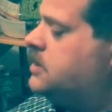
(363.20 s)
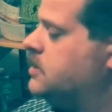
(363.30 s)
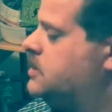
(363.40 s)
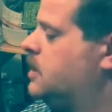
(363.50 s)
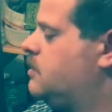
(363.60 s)
you're
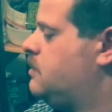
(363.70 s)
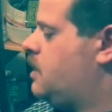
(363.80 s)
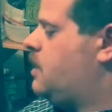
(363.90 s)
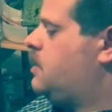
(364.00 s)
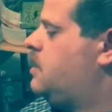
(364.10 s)
still sticking with
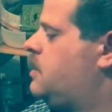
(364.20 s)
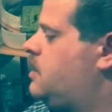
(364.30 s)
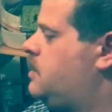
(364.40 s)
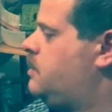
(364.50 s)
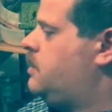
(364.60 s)
that uh
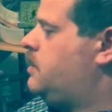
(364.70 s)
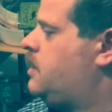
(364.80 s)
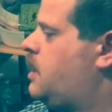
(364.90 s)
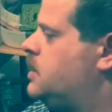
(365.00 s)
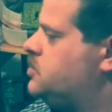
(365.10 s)
that
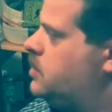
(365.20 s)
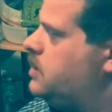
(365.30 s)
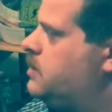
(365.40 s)
uh, hydro.